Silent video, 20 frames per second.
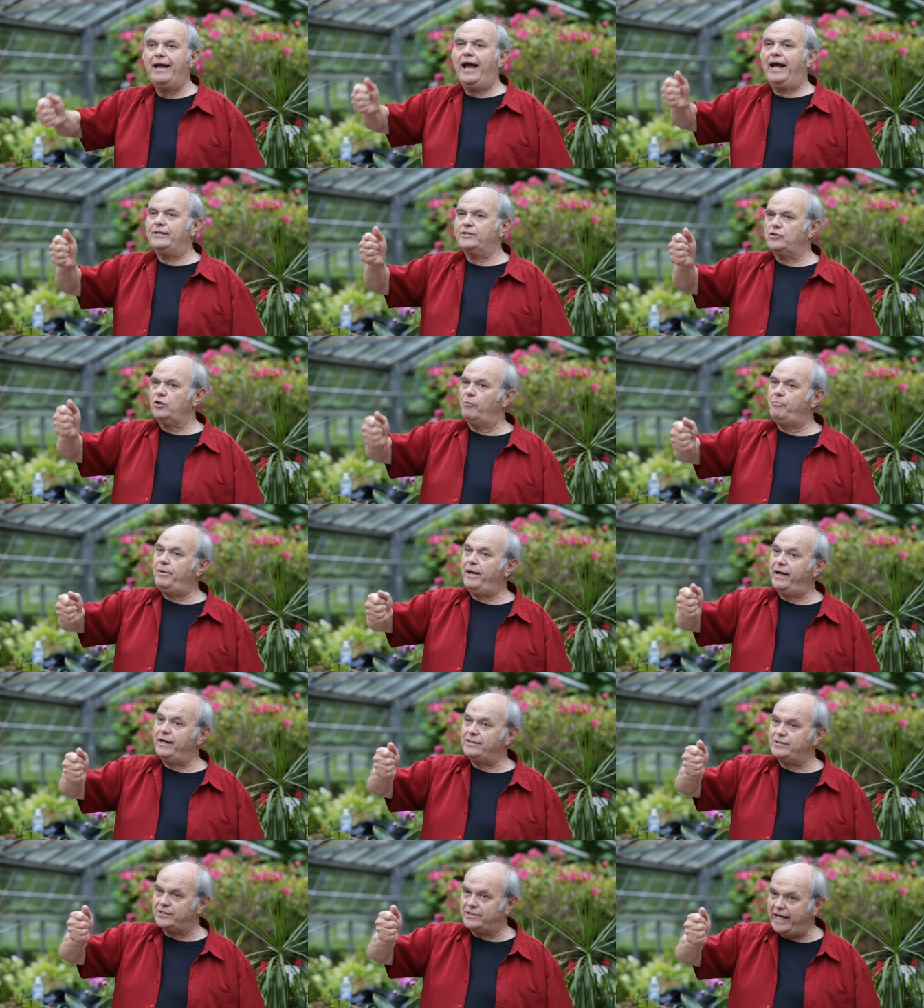And so
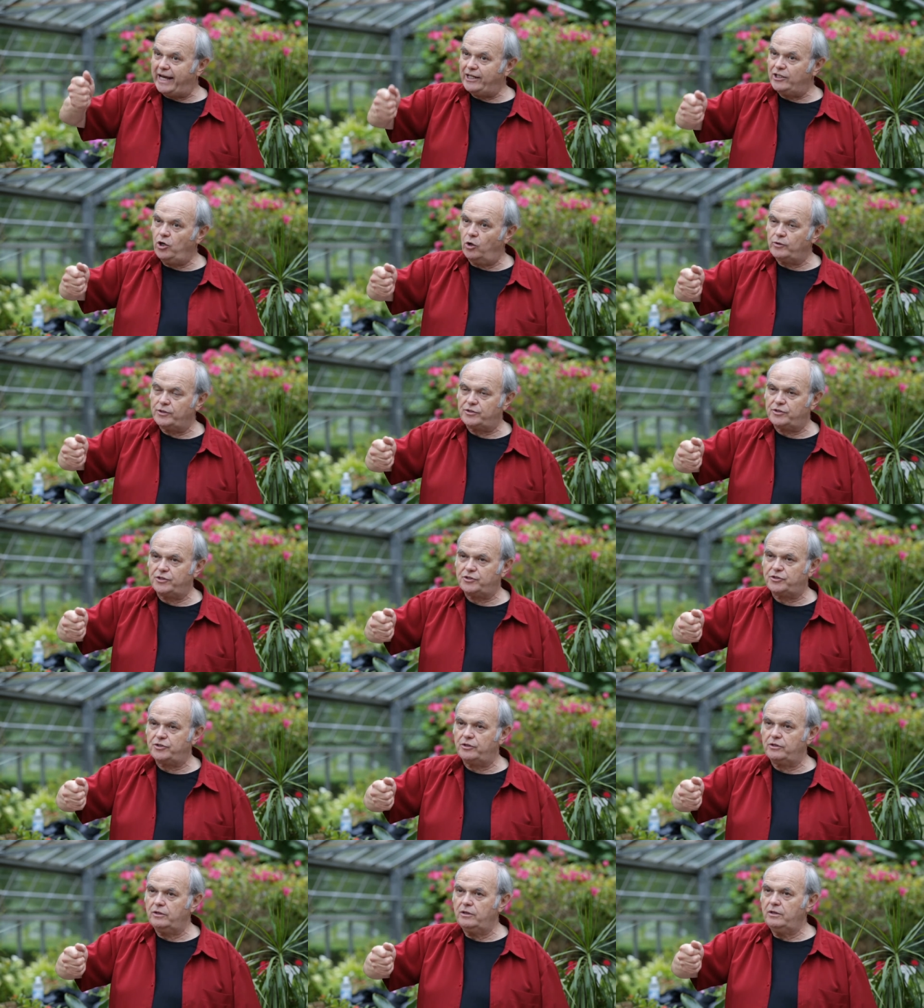Peg's second older
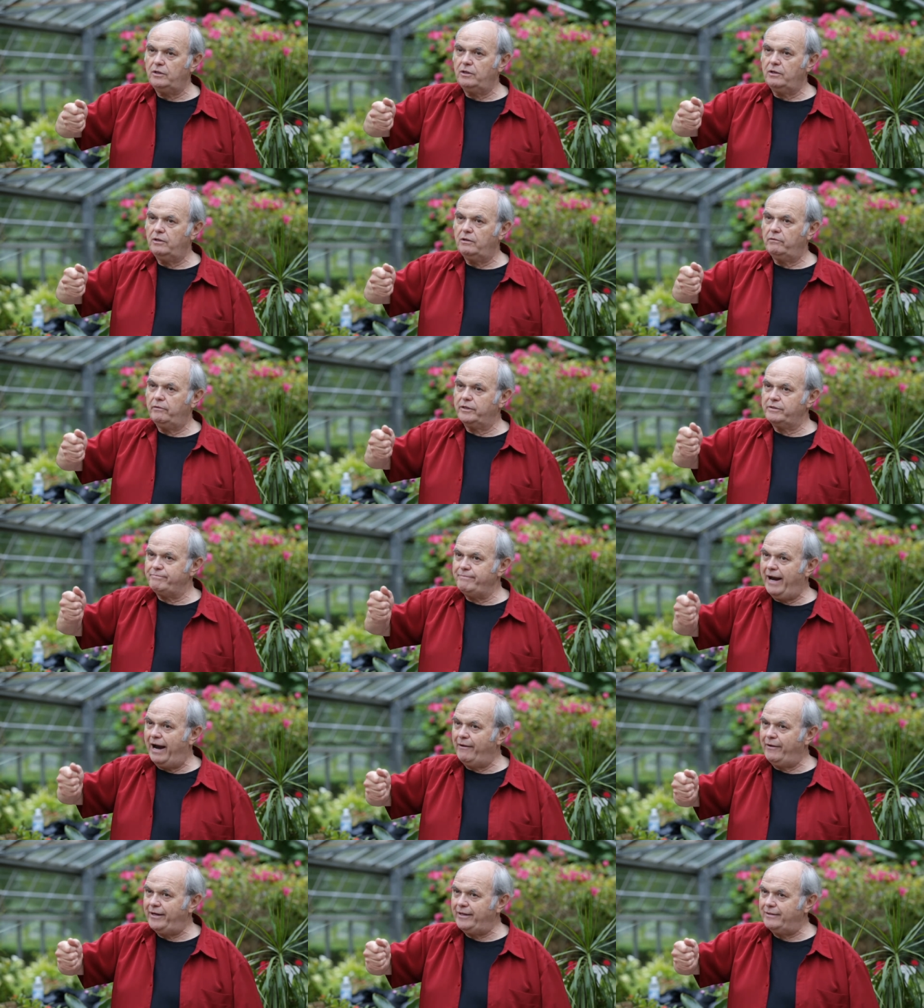sister was
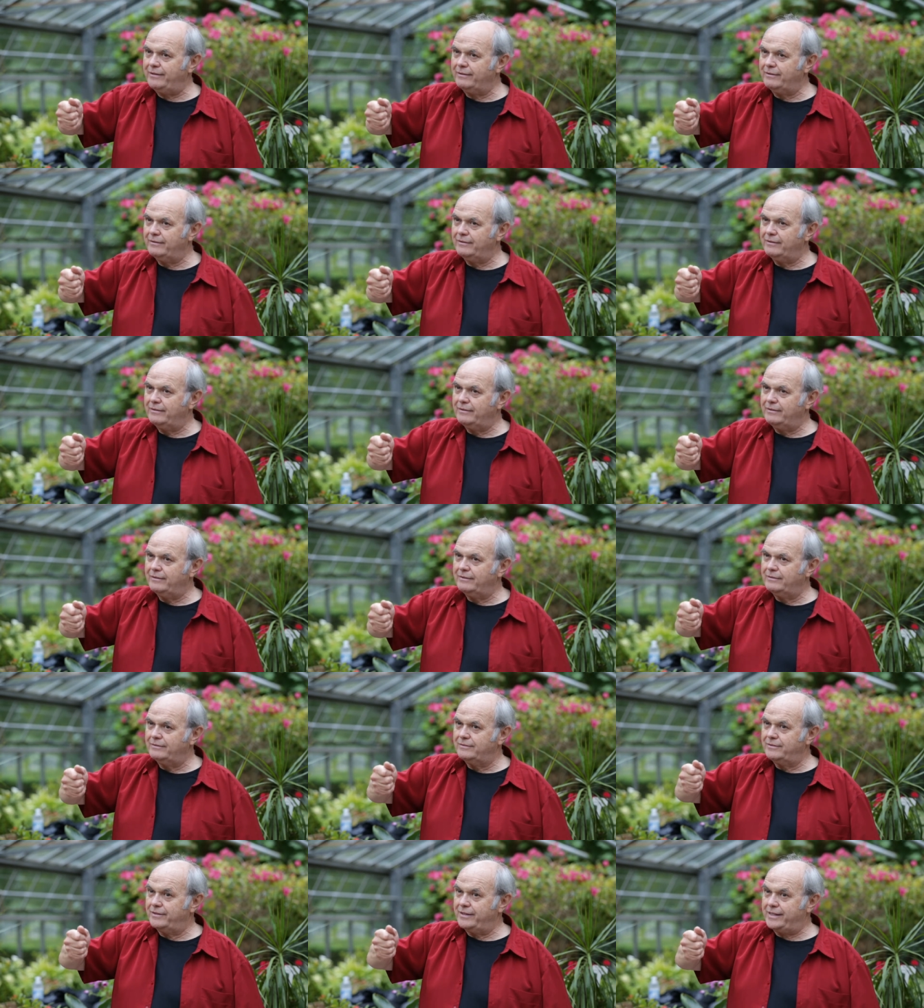married
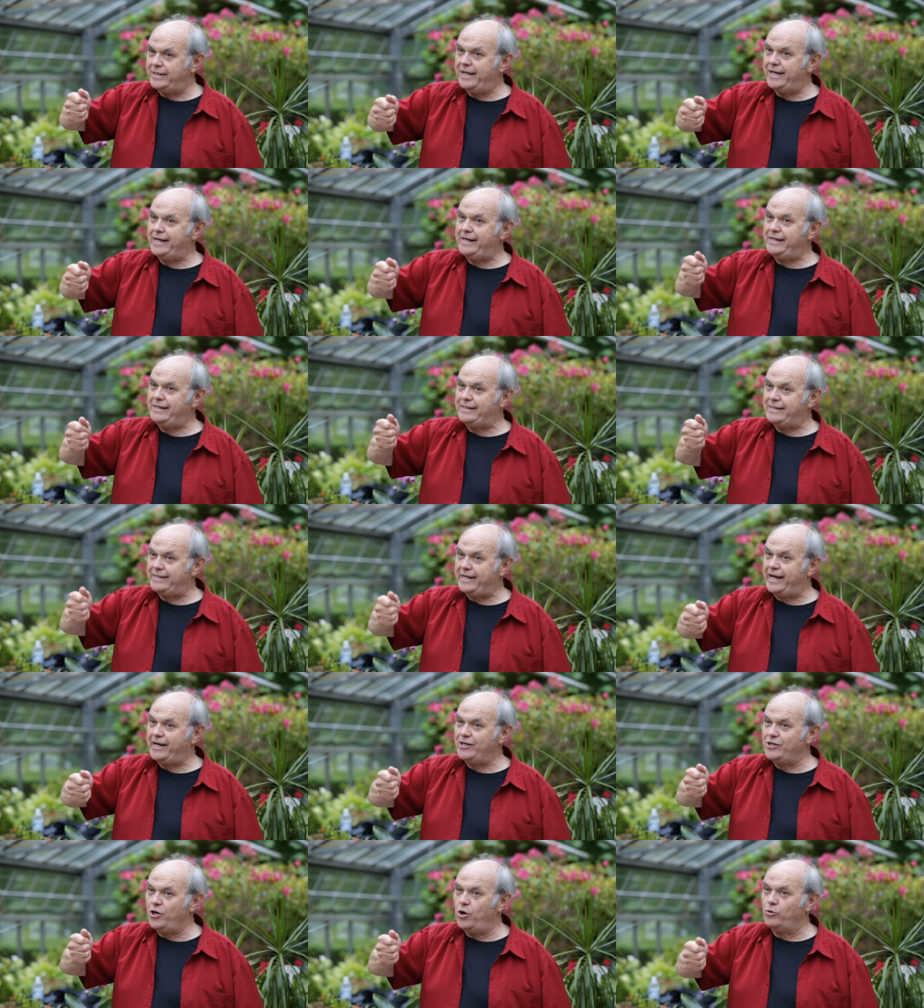to the king's
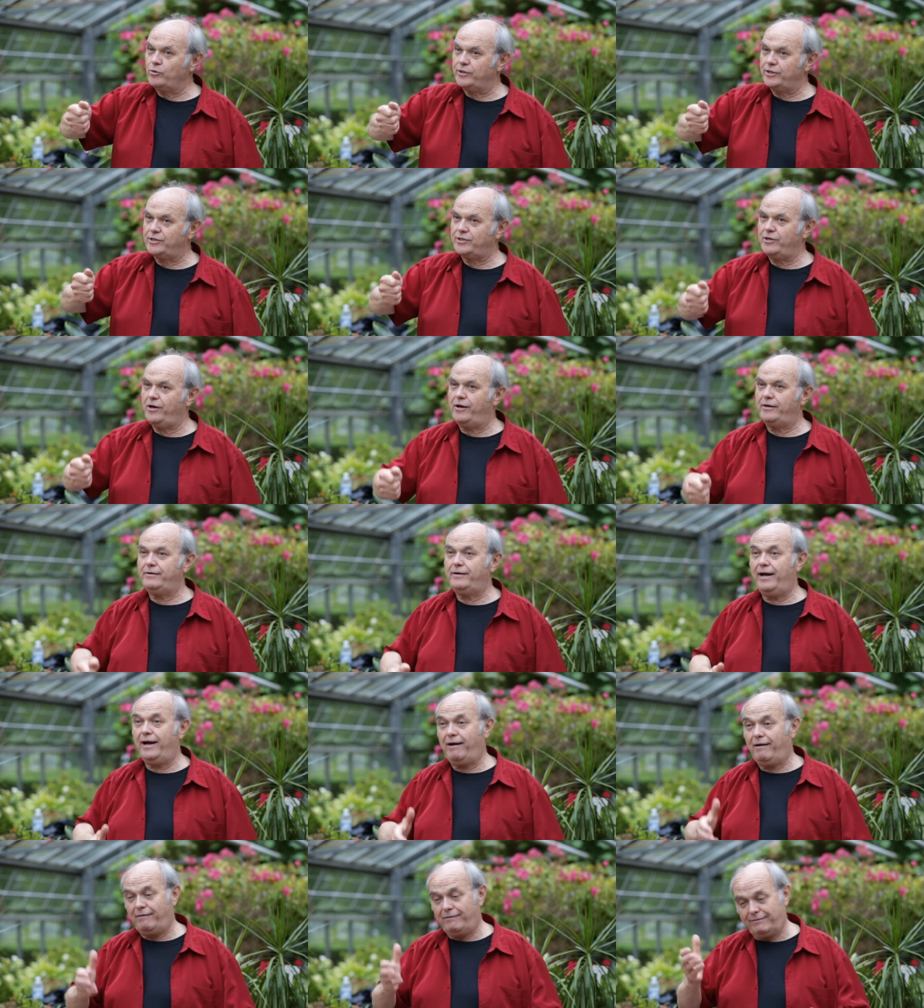second oldest son.
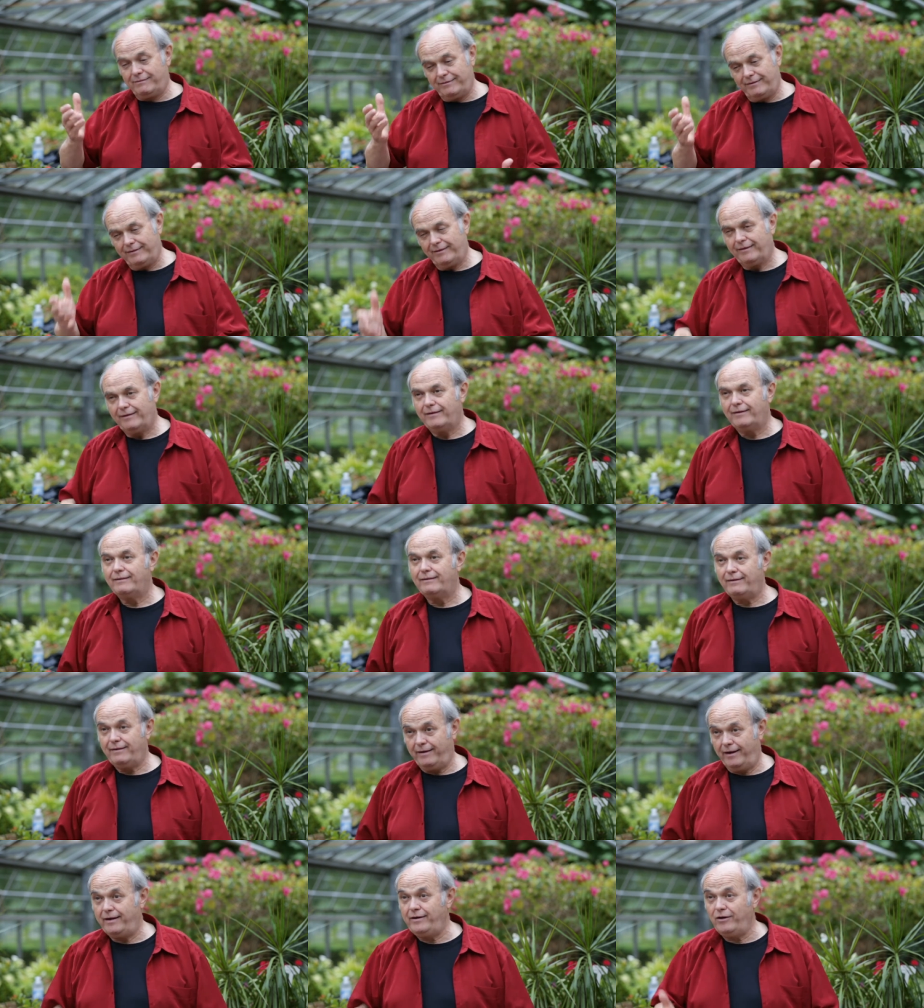
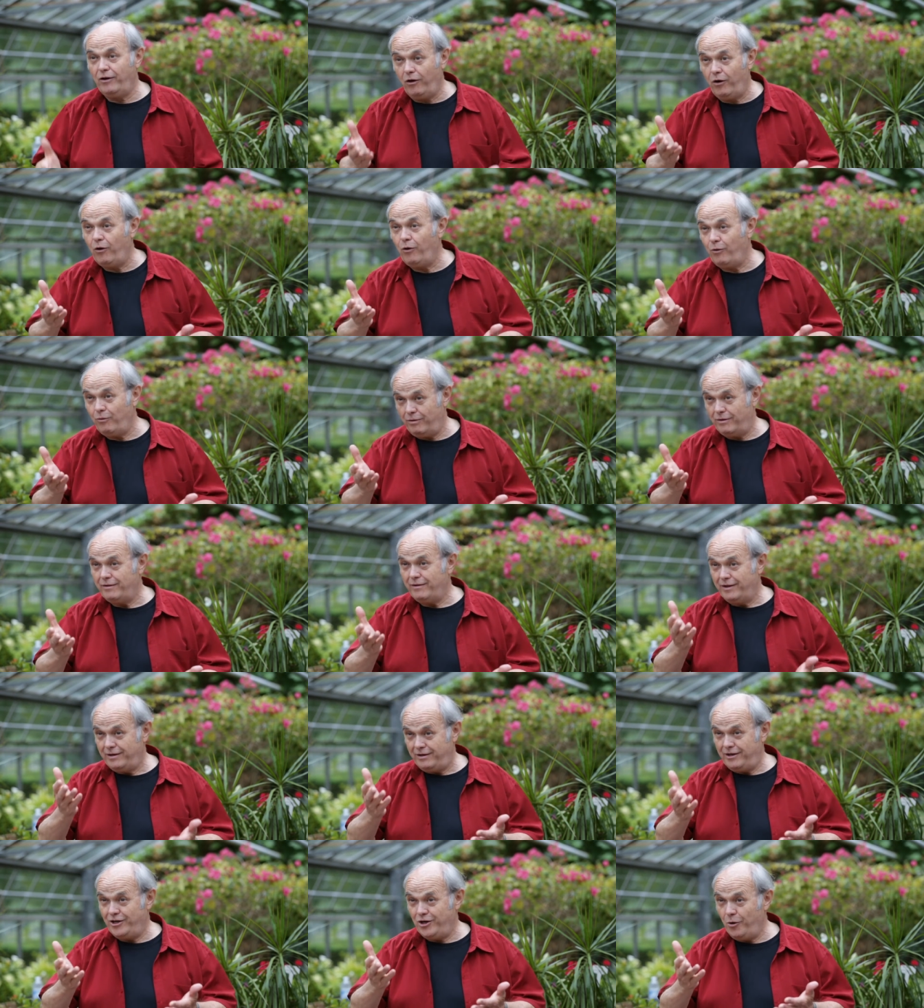Now, I know,
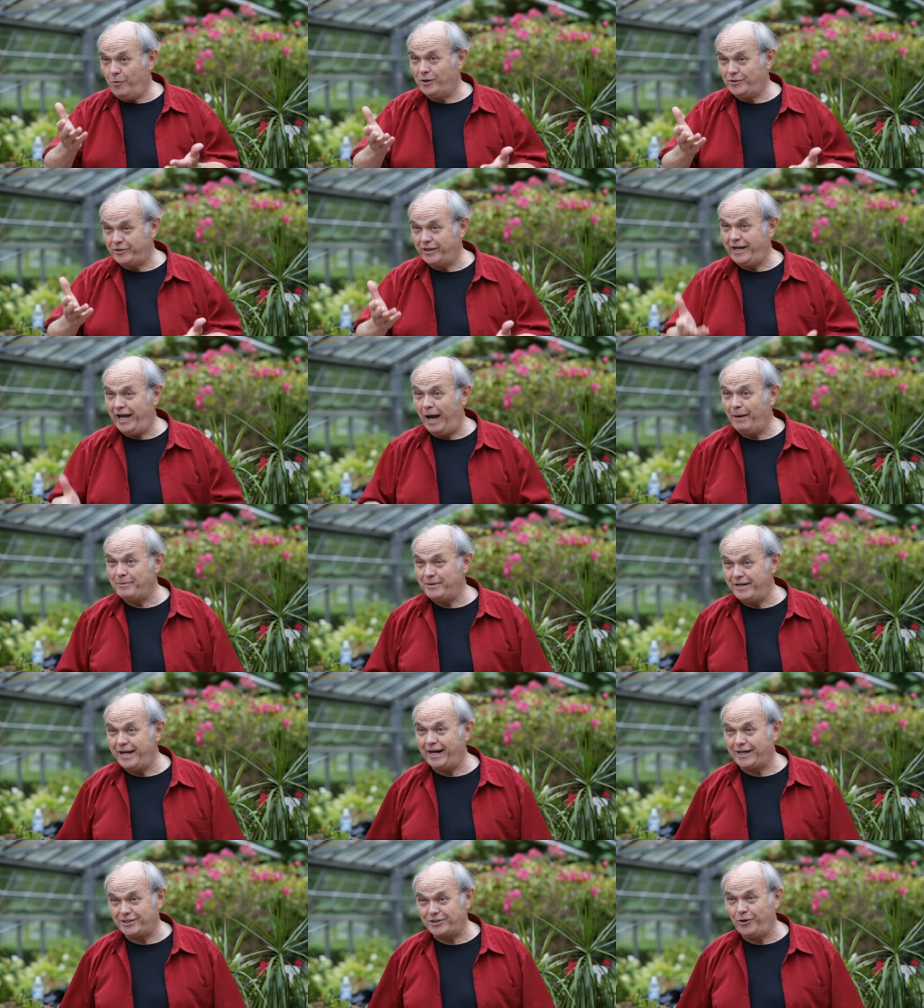you know what's going to happen
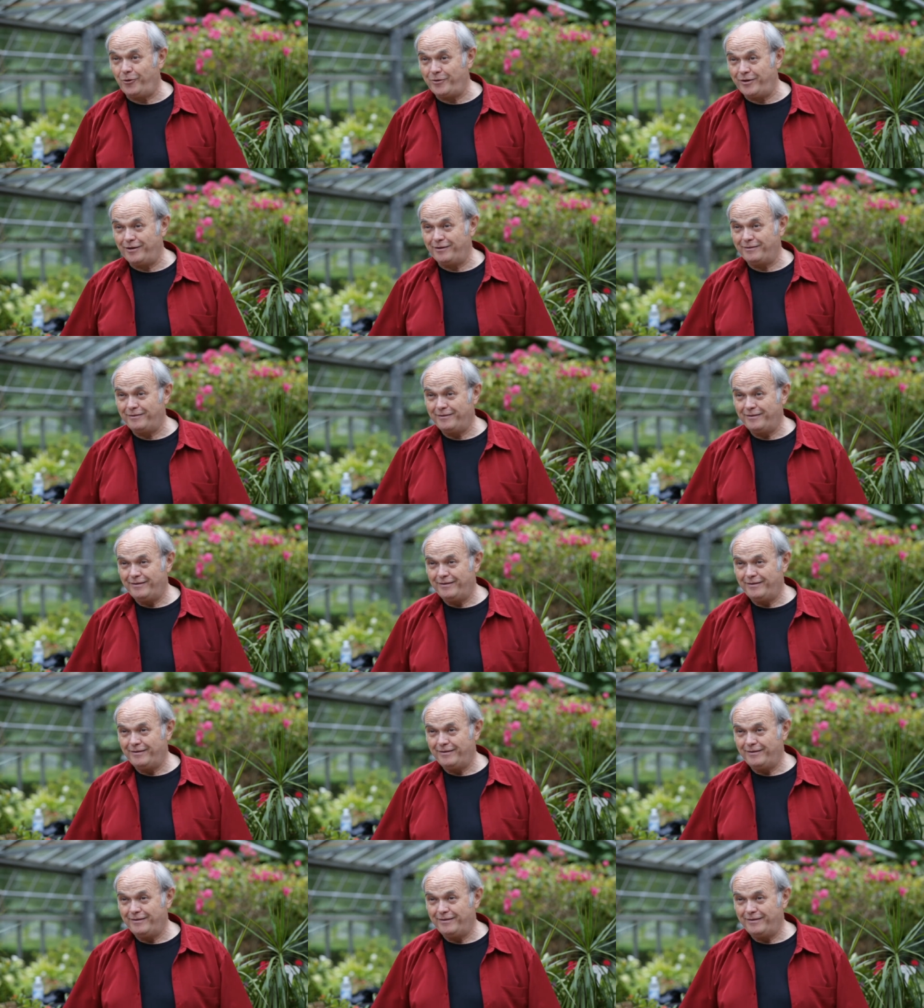next, don't you?